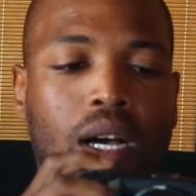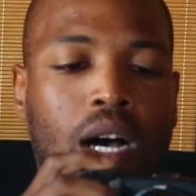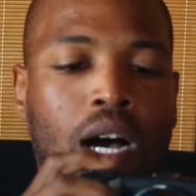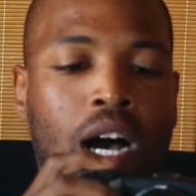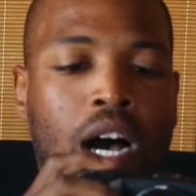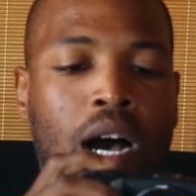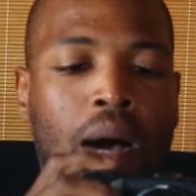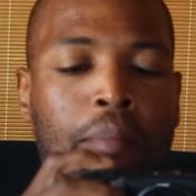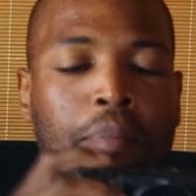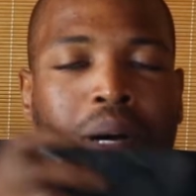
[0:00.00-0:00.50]

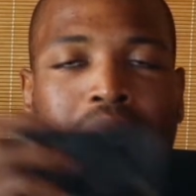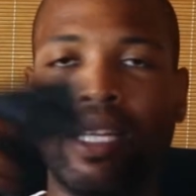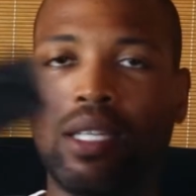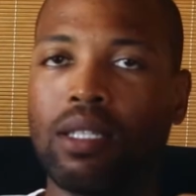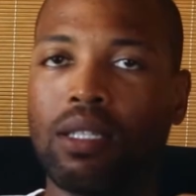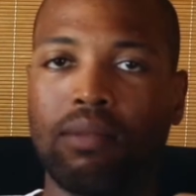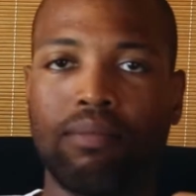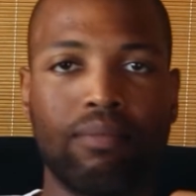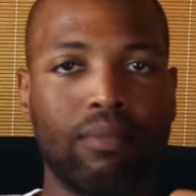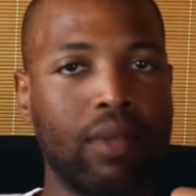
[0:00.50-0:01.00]

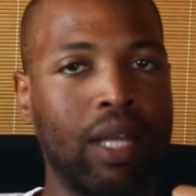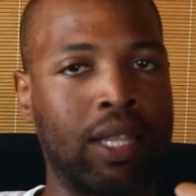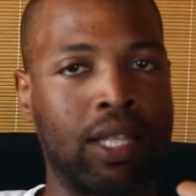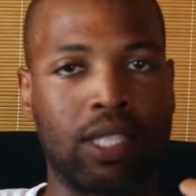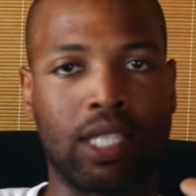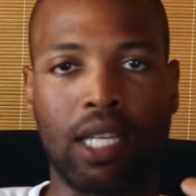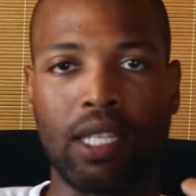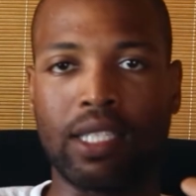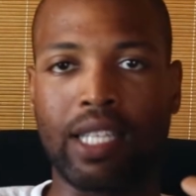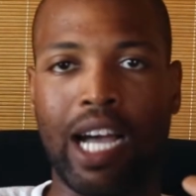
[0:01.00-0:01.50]
But at the
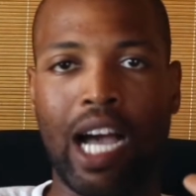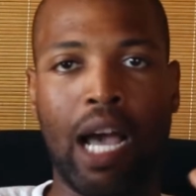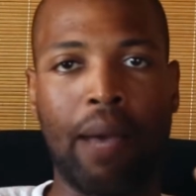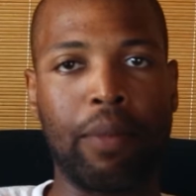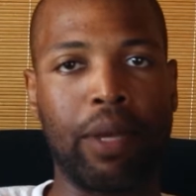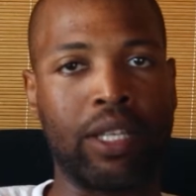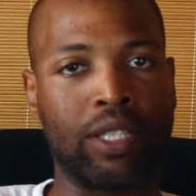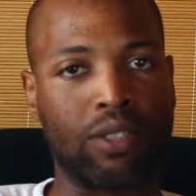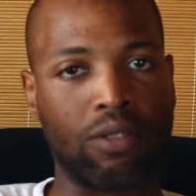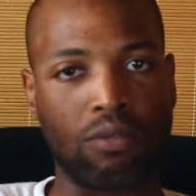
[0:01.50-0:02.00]
same
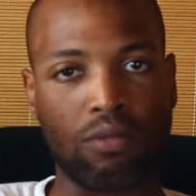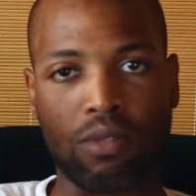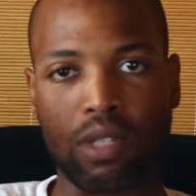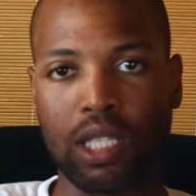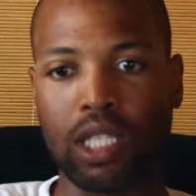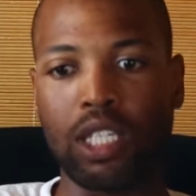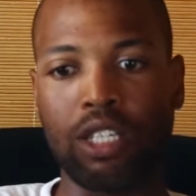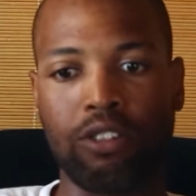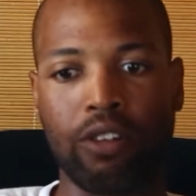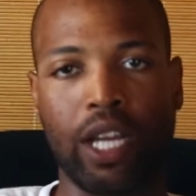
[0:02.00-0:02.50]
time, it's a
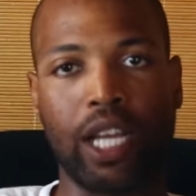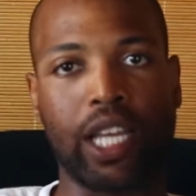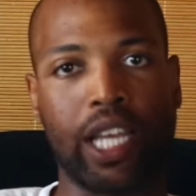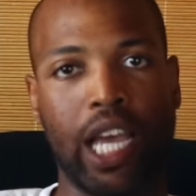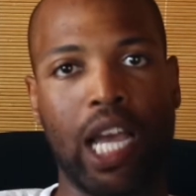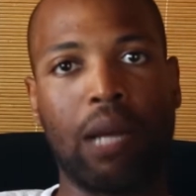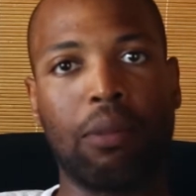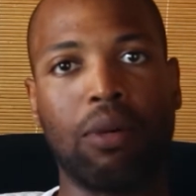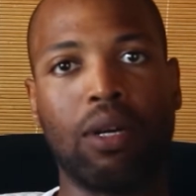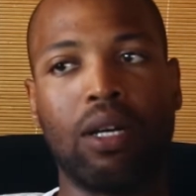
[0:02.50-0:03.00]
really great
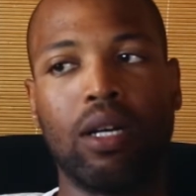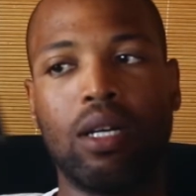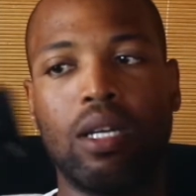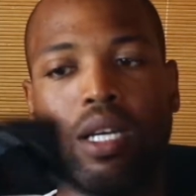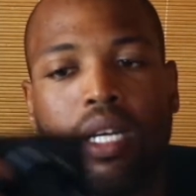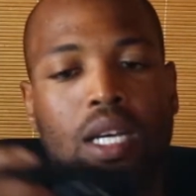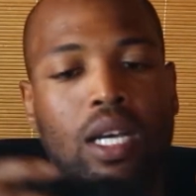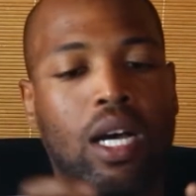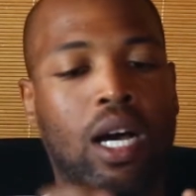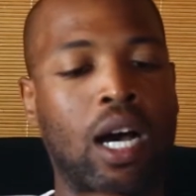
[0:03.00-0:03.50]
camera.
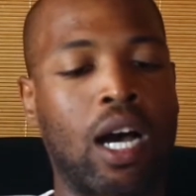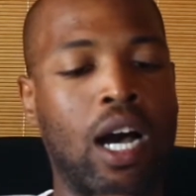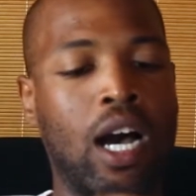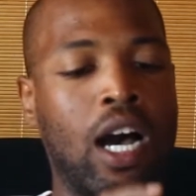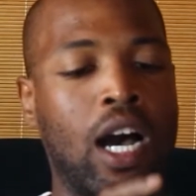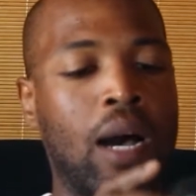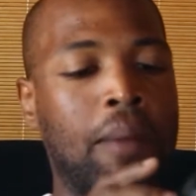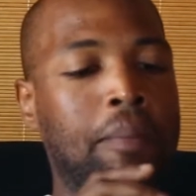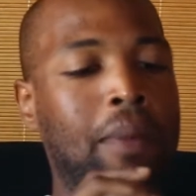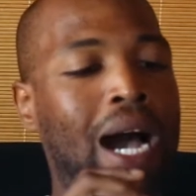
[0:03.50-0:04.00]

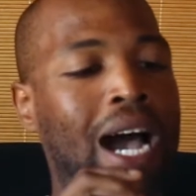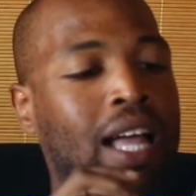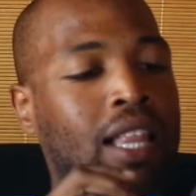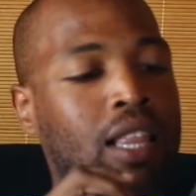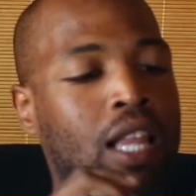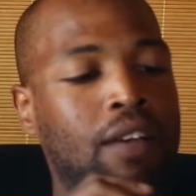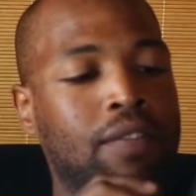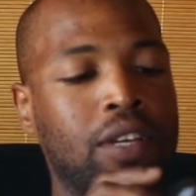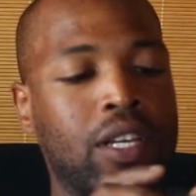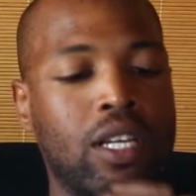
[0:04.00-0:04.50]
I
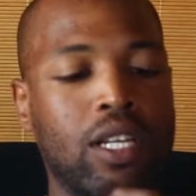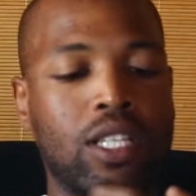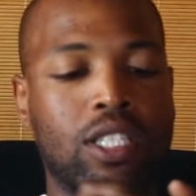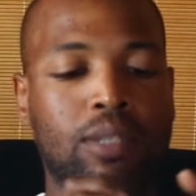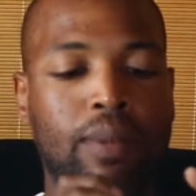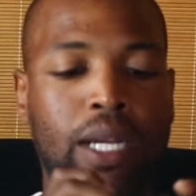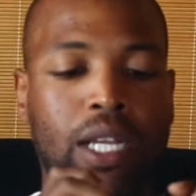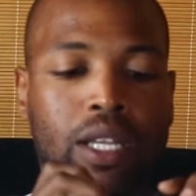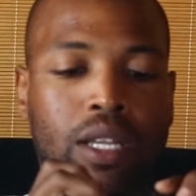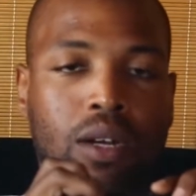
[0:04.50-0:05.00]
love it,
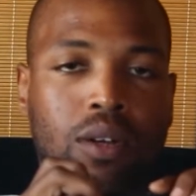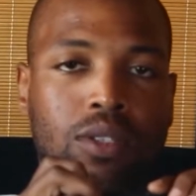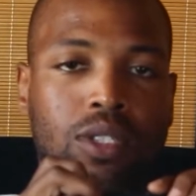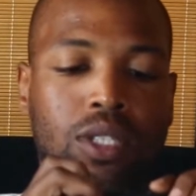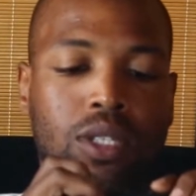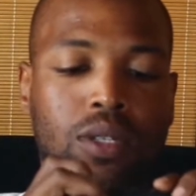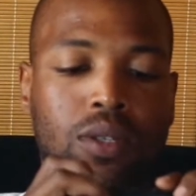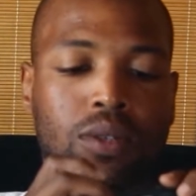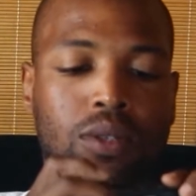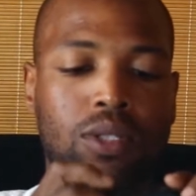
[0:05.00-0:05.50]
it's my
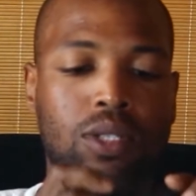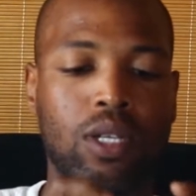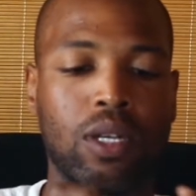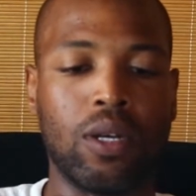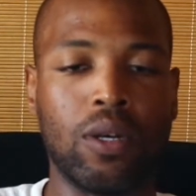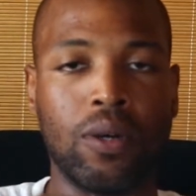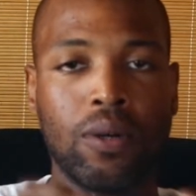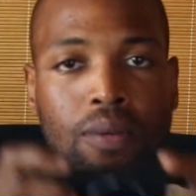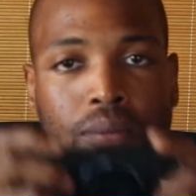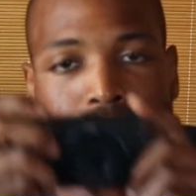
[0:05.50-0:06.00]
go-to,
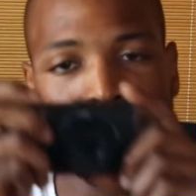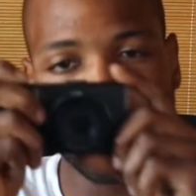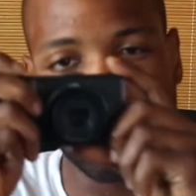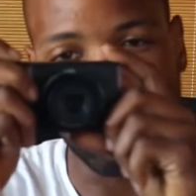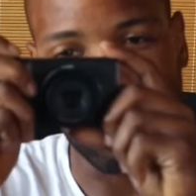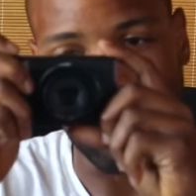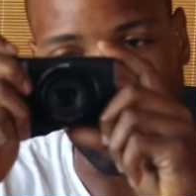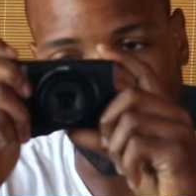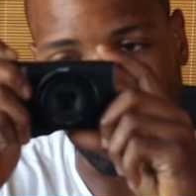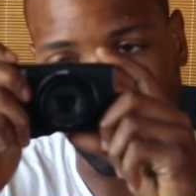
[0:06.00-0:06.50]
so
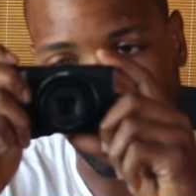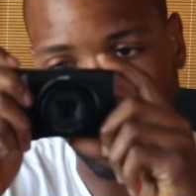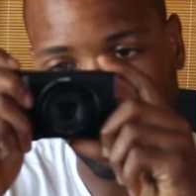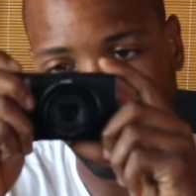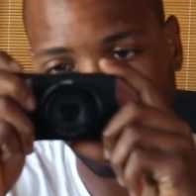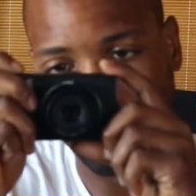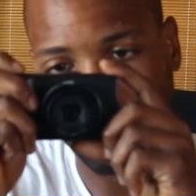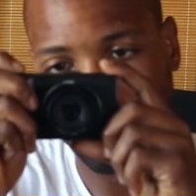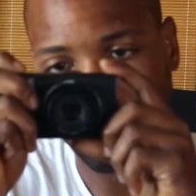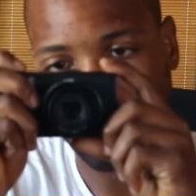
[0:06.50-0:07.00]
there we
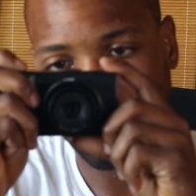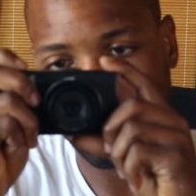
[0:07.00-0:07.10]
go.